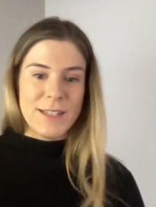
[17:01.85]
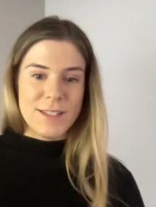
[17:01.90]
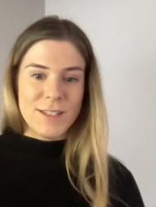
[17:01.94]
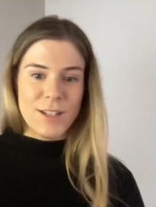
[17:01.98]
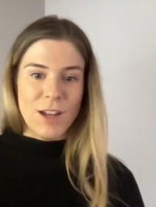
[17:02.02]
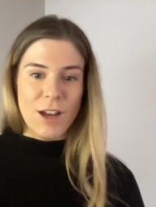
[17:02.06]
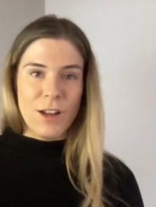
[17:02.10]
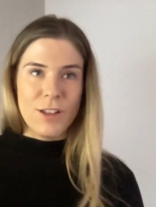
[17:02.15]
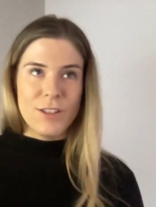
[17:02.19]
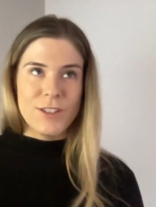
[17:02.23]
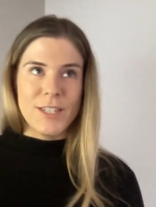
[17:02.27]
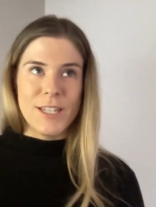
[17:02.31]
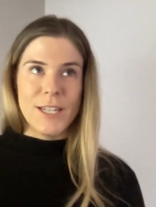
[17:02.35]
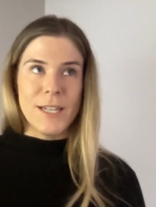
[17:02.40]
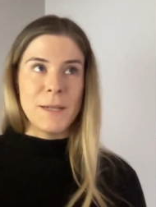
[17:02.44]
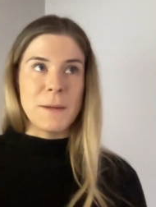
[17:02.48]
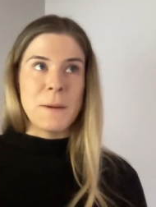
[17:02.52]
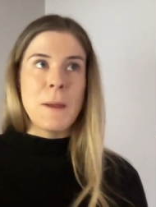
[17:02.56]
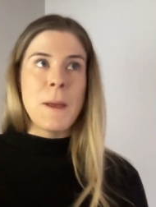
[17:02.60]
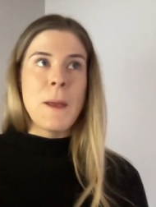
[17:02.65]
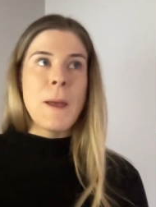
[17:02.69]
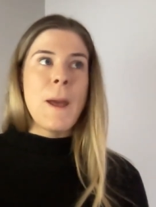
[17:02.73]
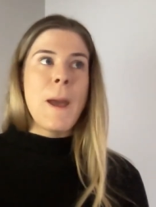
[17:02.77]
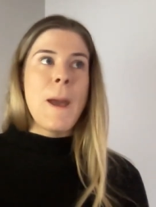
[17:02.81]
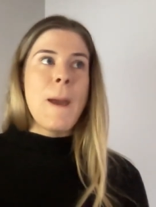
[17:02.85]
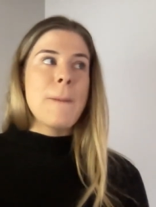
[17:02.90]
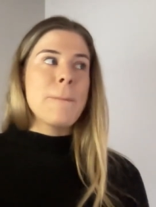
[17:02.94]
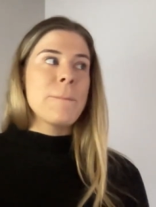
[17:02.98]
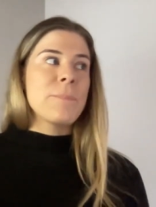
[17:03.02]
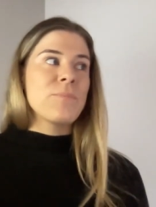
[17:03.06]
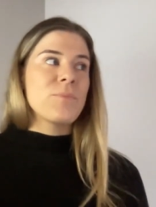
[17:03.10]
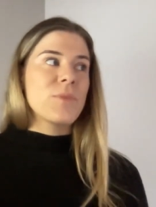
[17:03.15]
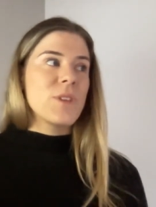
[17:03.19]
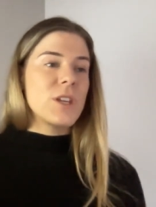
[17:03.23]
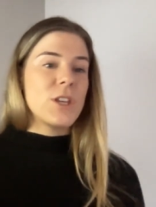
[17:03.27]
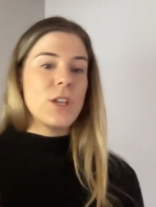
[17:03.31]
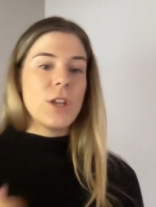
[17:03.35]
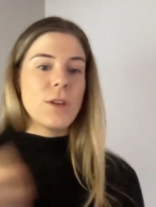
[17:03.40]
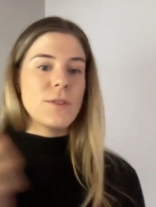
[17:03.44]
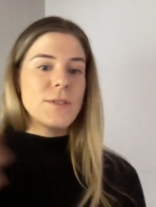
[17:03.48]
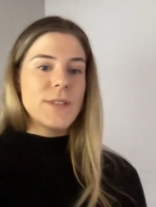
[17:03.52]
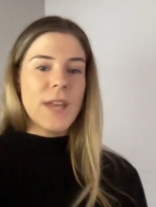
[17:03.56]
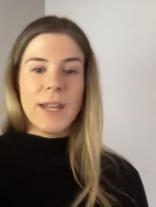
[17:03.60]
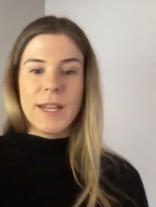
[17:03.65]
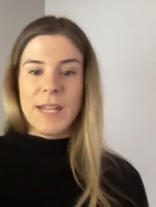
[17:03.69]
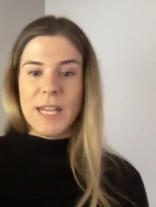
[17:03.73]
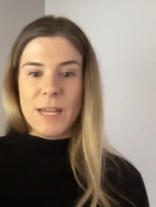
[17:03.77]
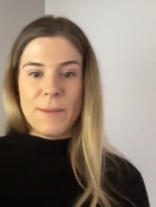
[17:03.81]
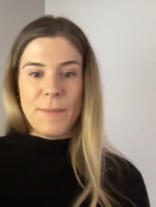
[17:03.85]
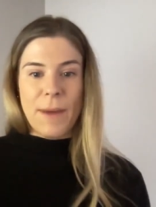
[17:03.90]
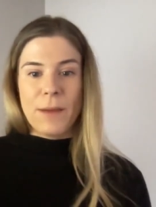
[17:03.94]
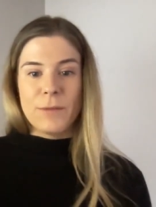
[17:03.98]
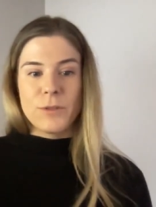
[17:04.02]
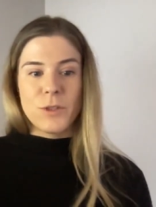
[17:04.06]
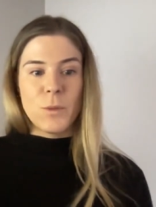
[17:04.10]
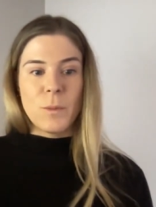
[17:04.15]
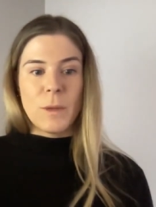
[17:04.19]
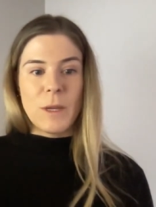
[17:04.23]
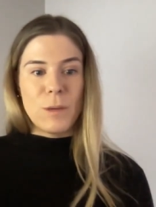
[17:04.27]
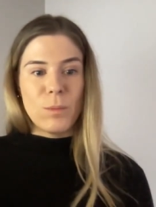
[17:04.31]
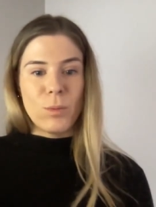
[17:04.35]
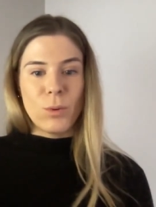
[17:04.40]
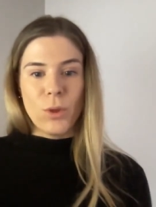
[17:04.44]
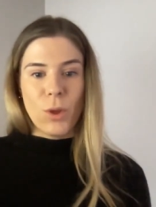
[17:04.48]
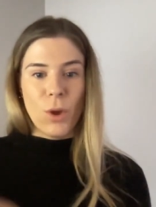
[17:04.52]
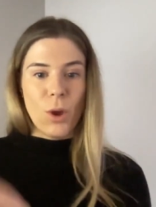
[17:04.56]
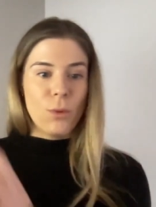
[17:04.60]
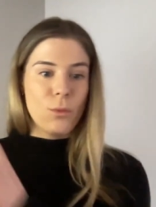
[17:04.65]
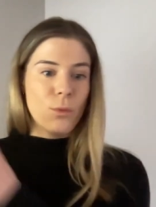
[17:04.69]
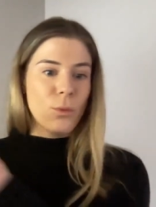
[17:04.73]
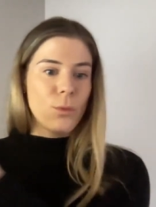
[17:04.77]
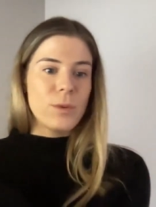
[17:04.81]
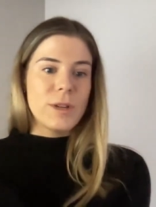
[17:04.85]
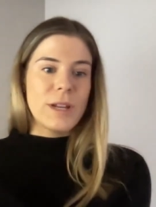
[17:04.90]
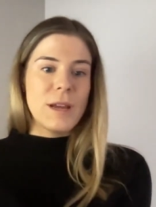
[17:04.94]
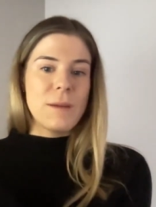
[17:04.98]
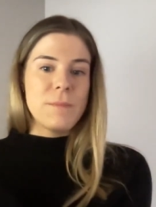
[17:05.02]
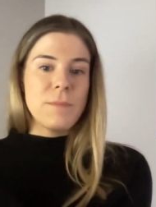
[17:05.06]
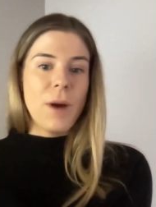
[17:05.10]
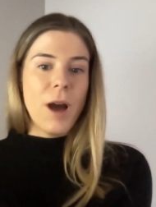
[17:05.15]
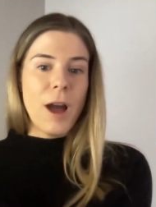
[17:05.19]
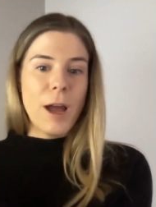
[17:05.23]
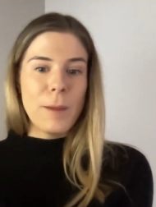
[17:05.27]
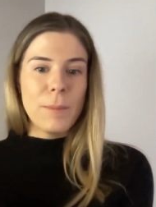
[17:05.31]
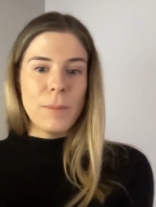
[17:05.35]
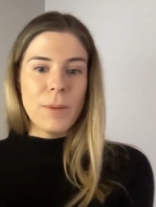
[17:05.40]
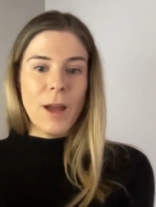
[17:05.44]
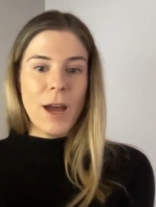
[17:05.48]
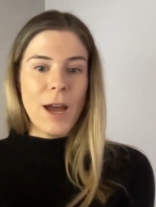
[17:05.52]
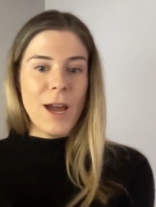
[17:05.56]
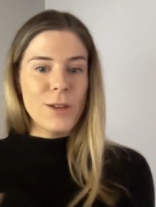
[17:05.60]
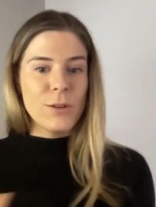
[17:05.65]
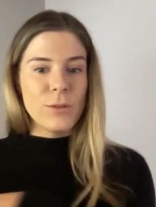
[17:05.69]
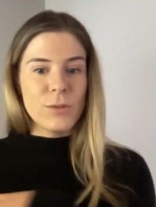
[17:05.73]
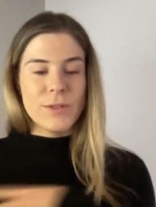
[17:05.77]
start to, send emails to people that are already in pipeline,